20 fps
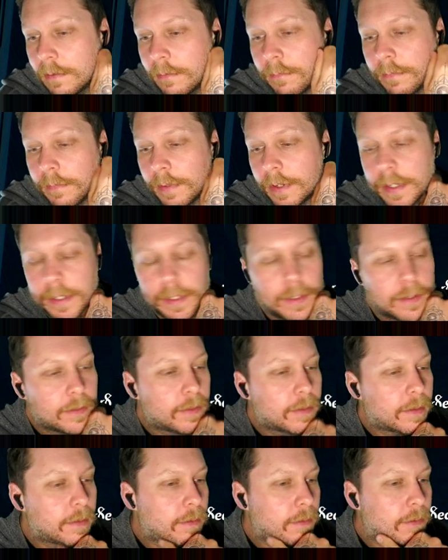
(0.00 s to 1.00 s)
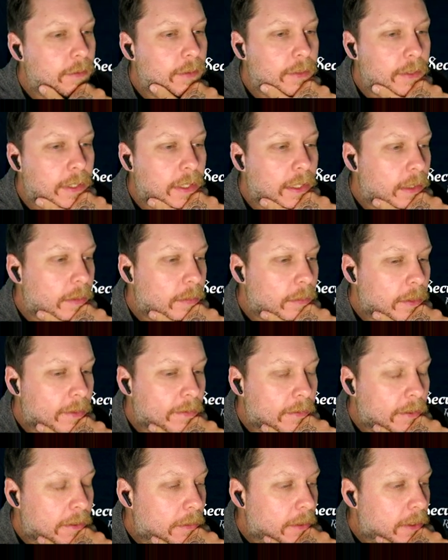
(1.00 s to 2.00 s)
Why is Steam
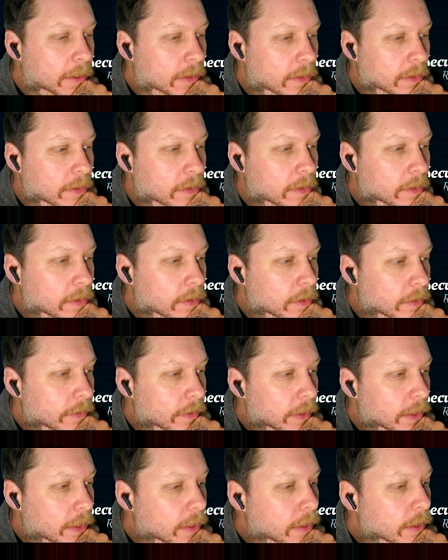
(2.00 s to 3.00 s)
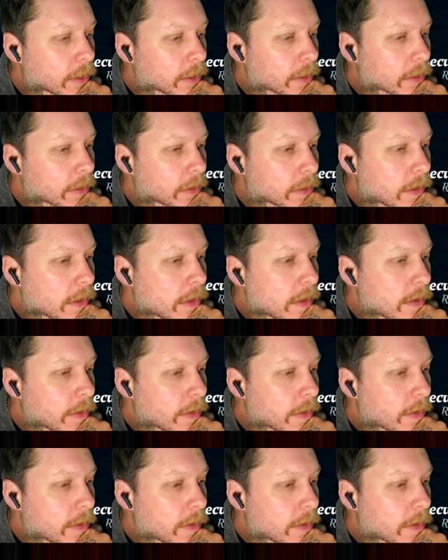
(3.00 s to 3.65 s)
giving me notifications?